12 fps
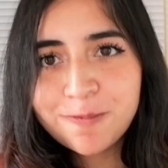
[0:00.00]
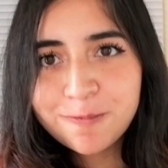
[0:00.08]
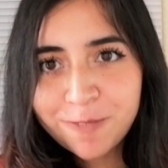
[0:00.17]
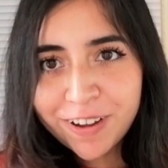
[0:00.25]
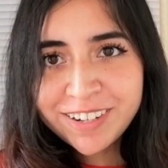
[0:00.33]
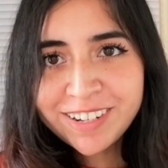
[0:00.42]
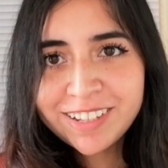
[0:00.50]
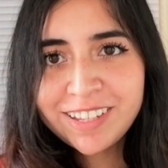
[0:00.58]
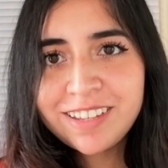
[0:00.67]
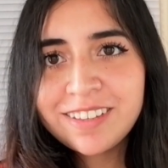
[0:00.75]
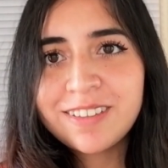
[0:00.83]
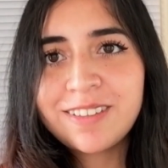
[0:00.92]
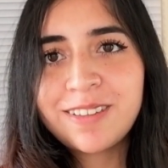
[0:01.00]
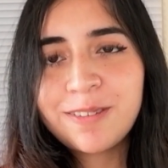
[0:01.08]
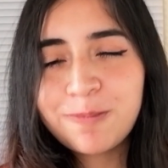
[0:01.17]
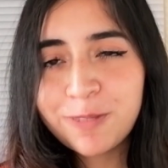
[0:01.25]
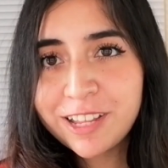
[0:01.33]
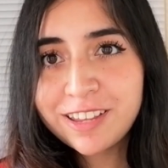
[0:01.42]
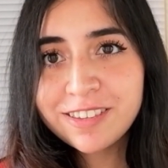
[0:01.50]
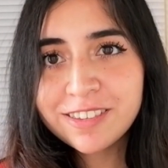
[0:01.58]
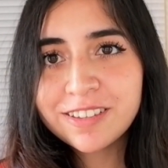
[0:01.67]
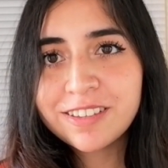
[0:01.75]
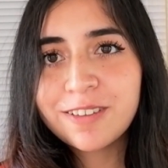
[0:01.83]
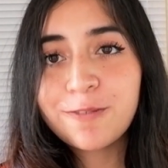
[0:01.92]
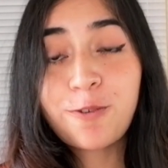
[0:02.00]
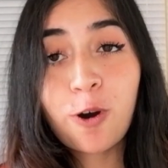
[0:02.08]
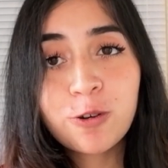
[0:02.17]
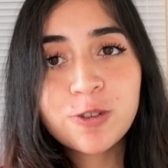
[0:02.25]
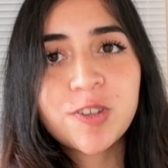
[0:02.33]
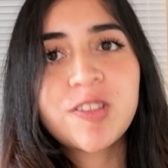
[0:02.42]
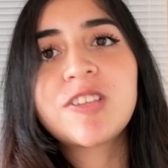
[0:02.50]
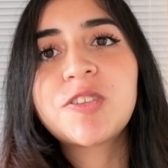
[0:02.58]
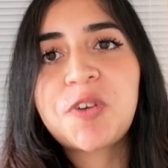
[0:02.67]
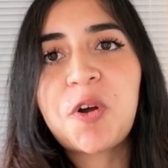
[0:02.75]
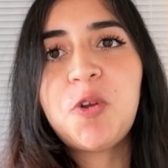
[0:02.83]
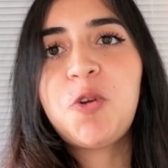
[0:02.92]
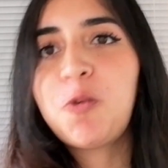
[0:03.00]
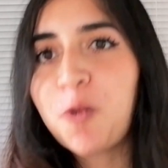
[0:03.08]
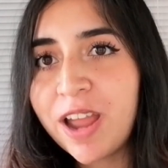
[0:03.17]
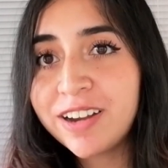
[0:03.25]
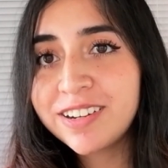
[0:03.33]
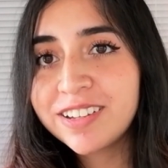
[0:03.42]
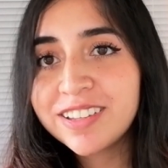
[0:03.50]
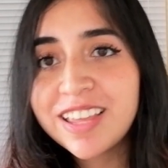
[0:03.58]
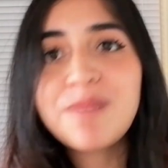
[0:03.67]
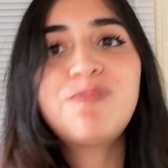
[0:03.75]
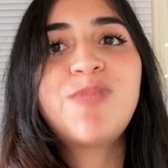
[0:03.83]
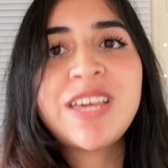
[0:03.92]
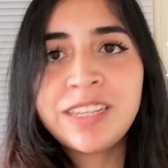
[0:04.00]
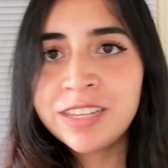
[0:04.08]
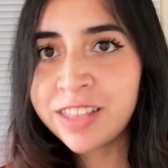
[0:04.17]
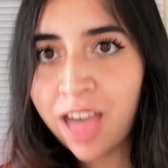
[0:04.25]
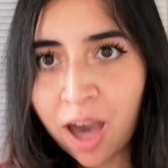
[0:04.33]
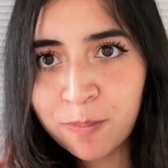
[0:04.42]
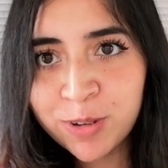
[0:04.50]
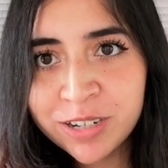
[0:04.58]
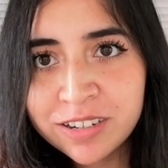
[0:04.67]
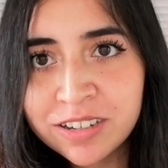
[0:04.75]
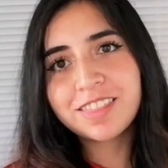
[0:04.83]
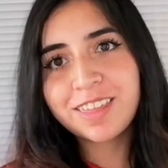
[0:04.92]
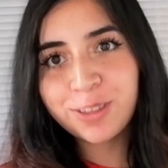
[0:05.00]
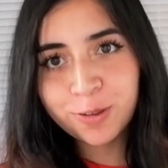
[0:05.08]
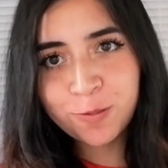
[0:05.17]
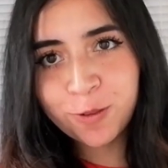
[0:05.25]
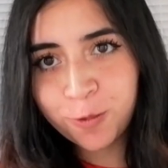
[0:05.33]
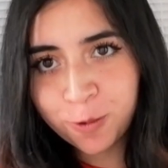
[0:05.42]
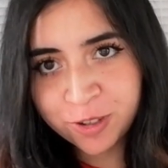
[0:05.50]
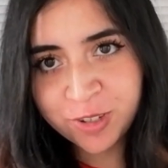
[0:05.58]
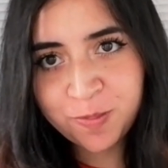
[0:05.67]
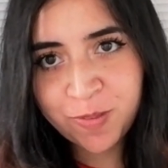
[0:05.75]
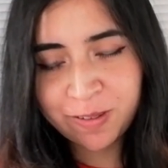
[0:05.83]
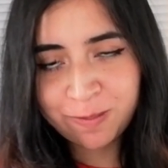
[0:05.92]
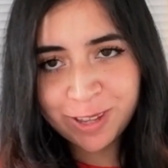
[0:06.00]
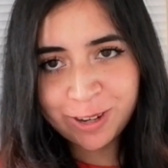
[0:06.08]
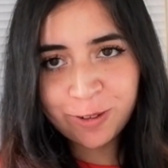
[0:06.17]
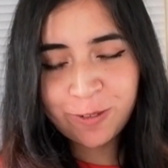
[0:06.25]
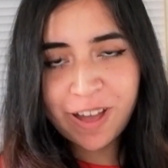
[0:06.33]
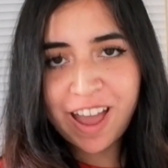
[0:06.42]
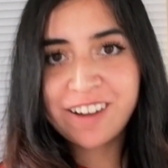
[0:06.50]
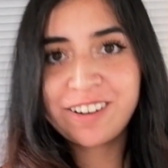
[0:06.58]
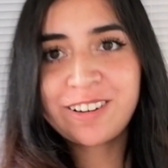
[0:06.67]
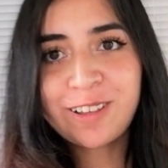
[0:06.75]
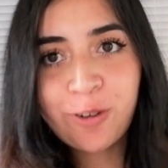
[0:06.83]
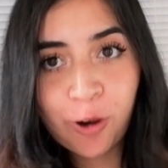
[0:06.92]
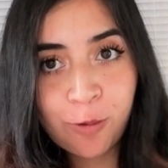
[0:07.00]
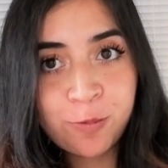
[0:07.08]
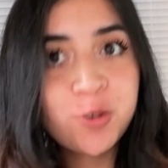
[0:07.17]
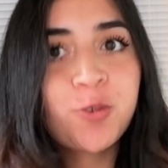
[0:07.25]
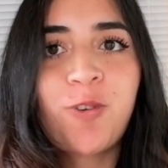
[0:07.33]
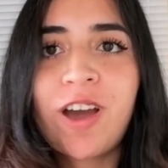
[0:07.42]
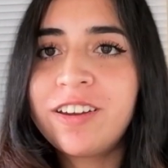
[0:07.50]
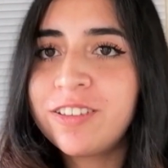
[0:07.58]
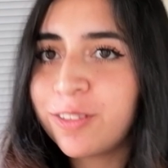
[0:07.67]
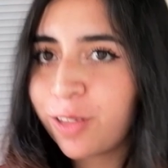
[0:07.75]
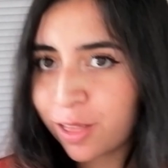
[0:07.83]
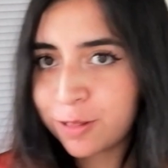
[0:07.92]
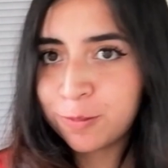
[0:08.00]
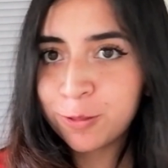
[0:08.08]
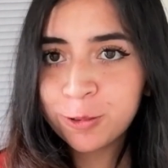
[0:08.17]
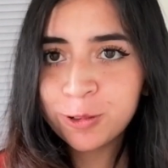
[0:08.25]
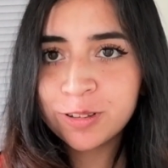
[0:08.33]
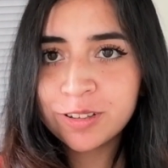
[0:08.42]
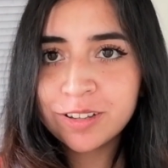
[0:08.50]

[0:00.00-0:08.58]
Finally, please focus on the score you want and make it happen. Thank you for watching my video. I really hope you find it helpful.